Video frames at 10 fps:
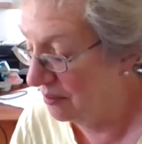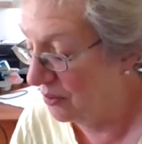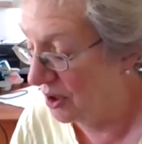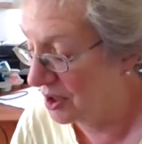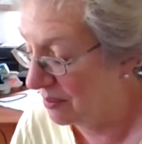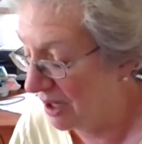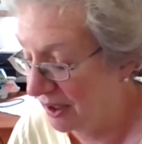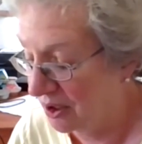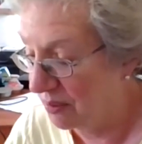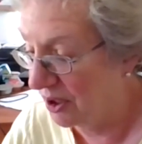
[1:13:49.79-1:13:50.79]
more
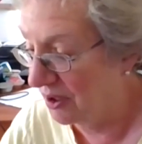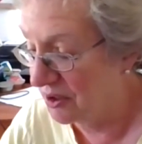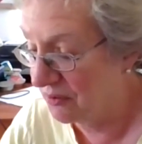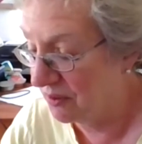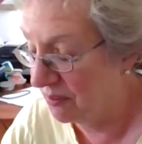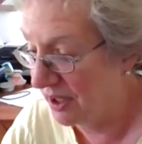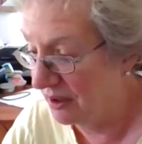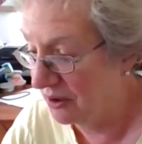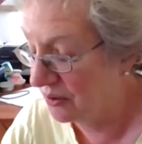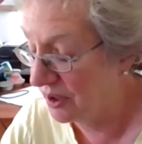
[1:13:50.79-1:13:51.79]
tobacco barns from
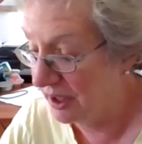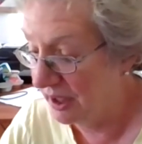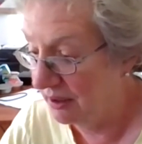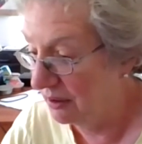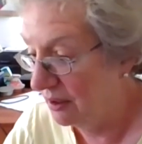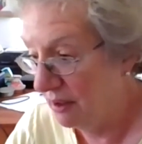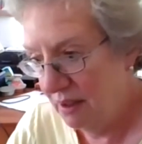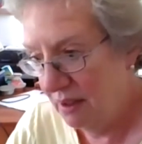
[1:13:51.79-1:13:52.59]
being torn down.